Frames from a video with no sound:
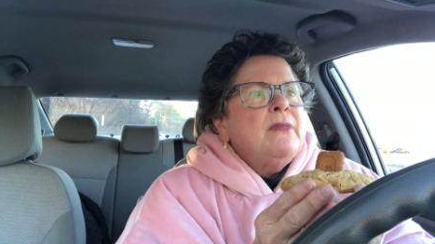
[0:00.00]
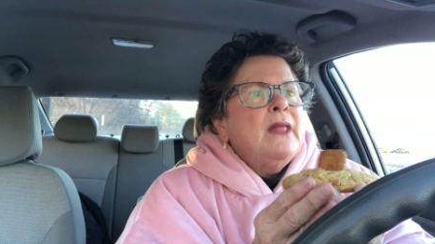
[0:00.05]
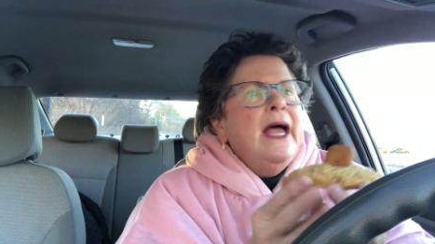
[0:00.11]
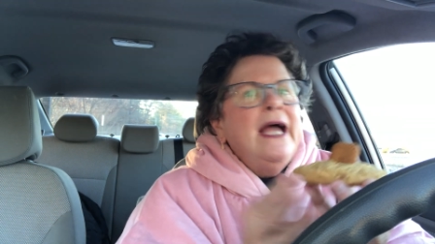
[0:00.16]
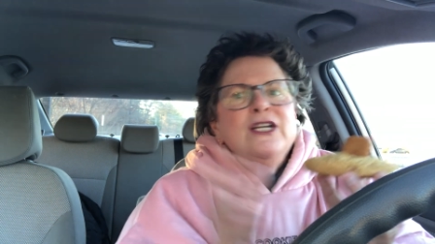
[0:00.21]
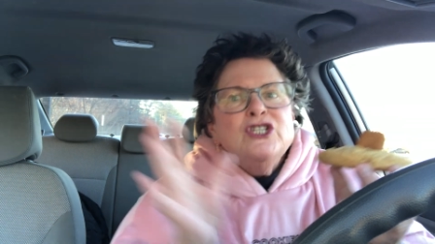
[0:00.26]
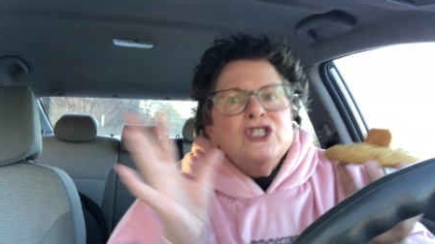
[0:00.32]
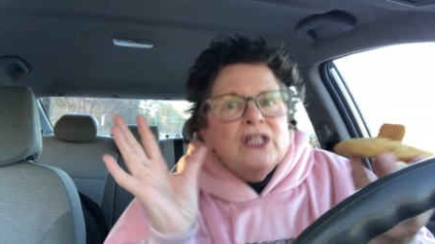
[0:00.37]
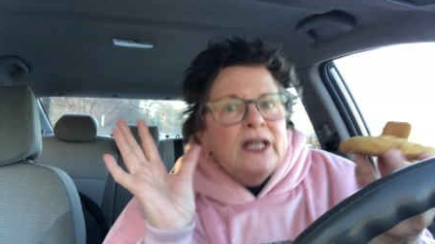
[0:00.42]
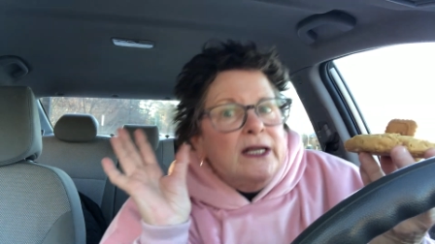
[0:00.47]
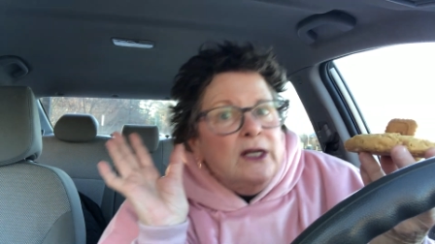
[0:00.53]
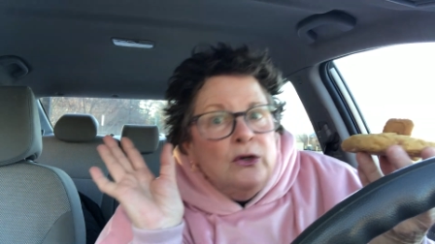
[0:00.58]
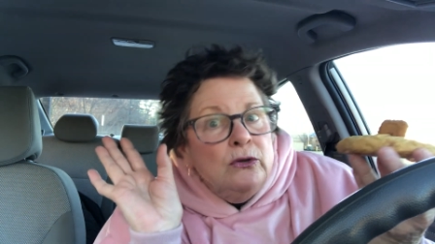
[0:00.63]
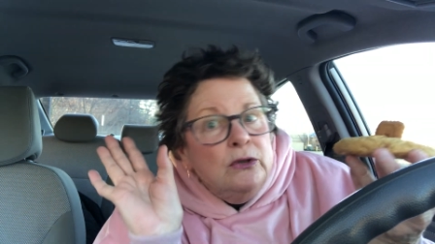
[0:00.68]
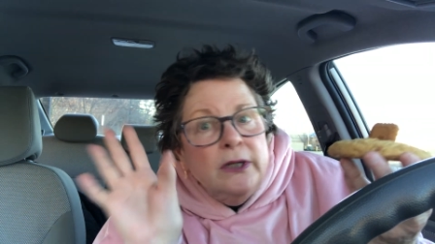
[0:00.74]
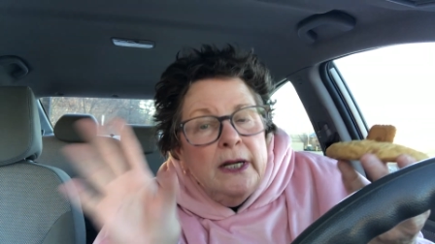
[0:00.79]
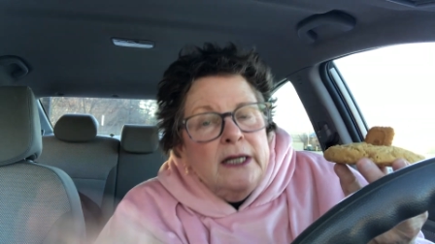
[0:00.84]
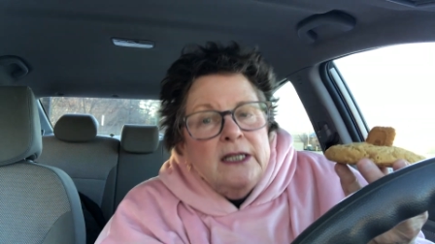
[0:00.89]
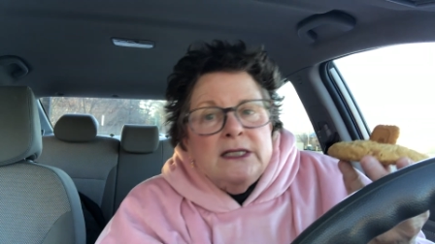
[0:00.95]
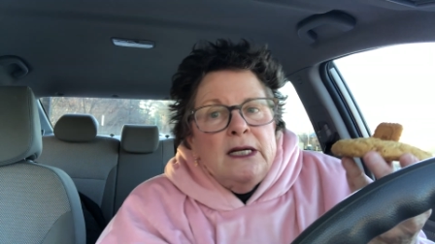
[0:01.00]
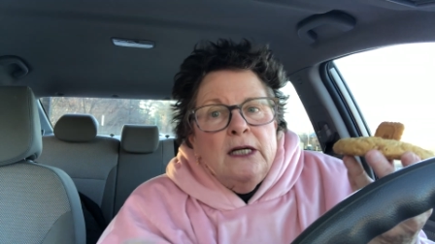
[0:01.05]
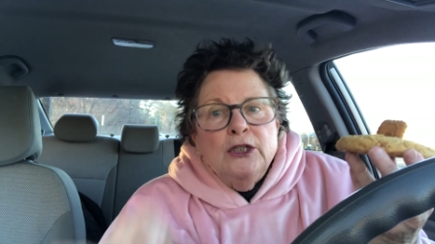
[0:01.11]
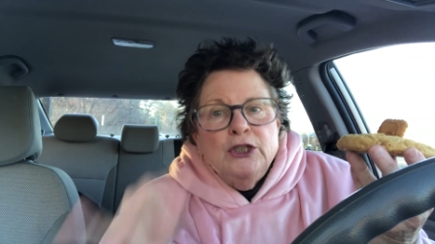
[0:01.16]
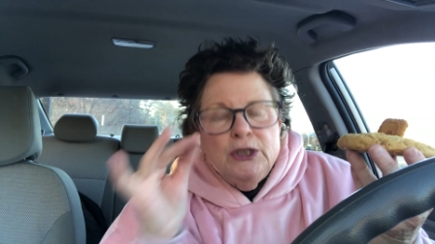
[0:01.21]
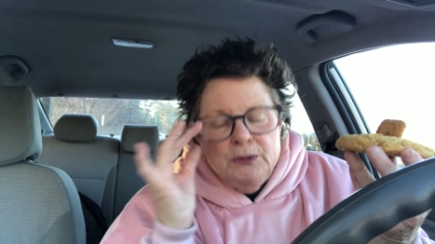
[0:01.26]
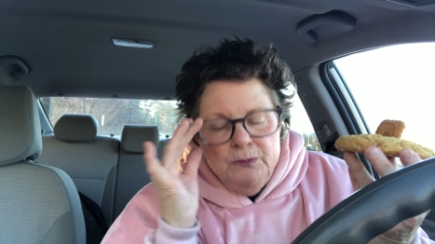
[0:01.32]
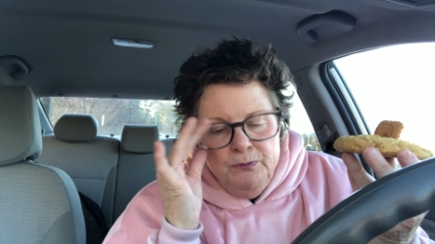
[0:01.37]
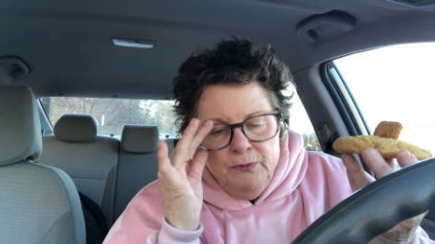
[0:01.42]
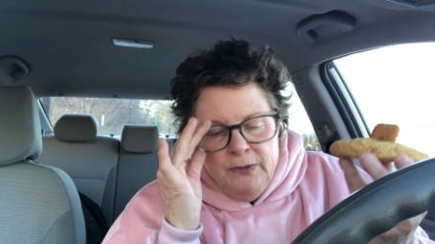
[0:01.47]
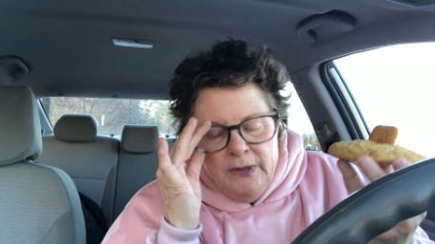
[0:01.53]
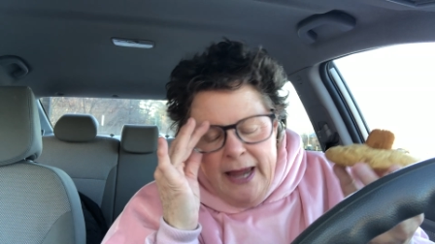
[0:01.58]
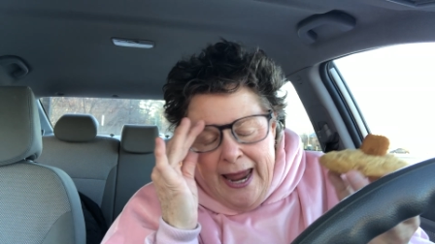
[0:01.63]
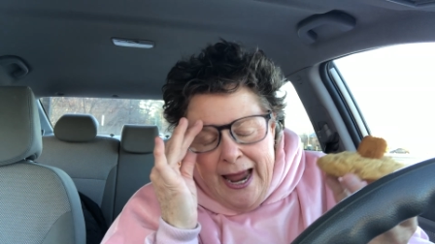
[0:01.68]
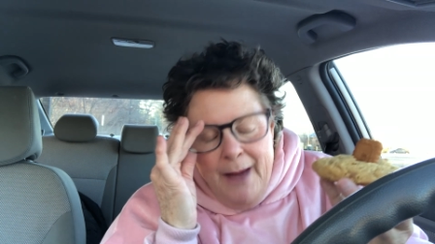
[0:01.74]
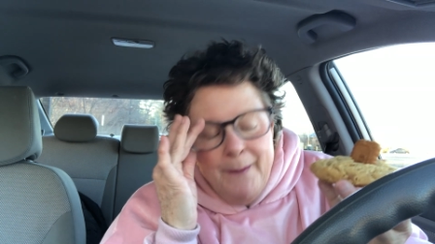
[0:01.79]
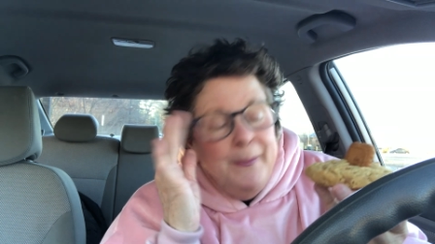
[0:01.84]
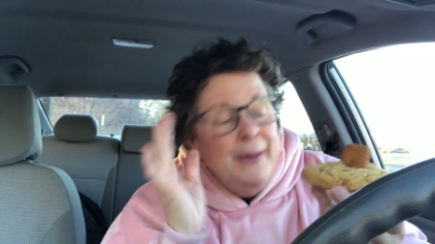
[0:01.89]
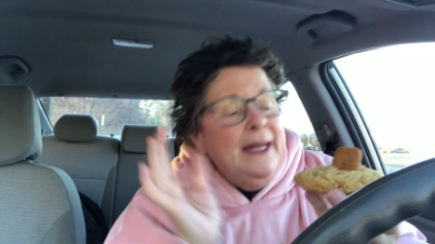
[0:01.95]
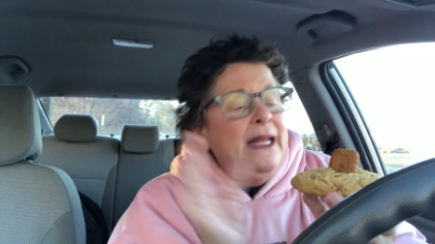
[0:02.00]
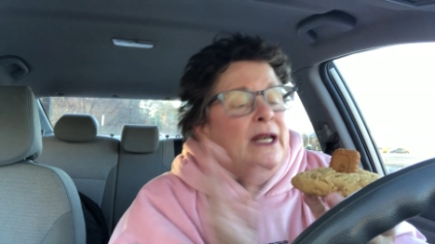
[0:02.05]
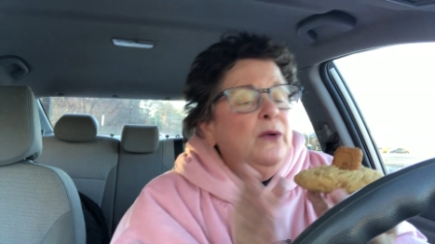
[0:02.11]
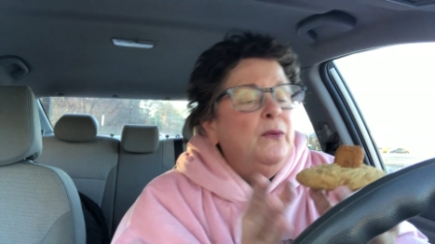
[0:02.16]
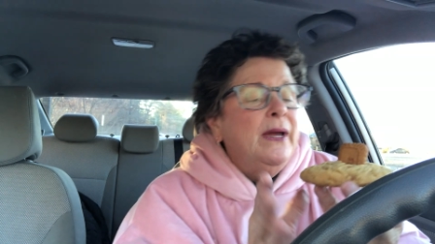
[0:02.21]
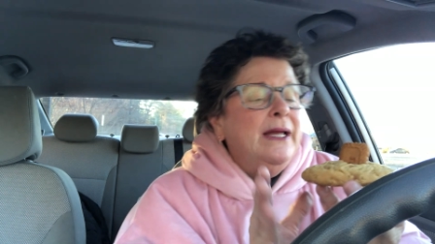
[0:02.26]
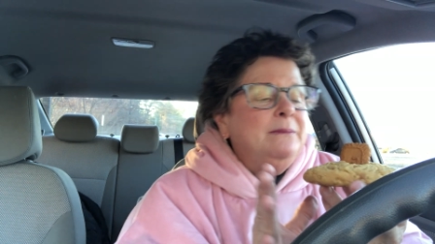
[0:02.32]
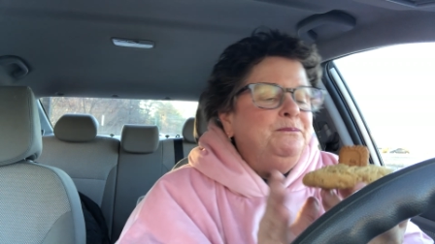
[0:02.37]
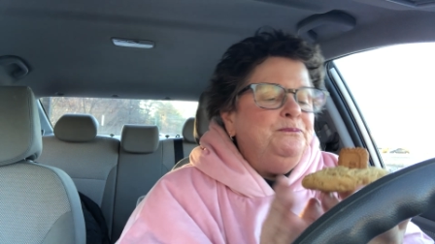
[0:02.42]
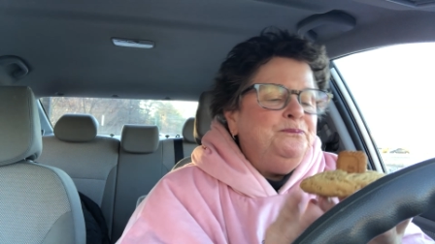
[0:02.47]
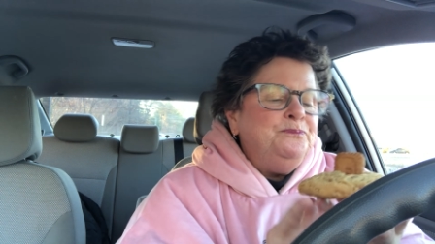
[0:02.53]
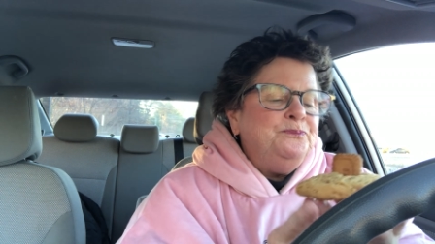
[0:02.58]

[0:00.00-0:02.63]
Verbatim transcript: I just like an old Excel app. But anyway,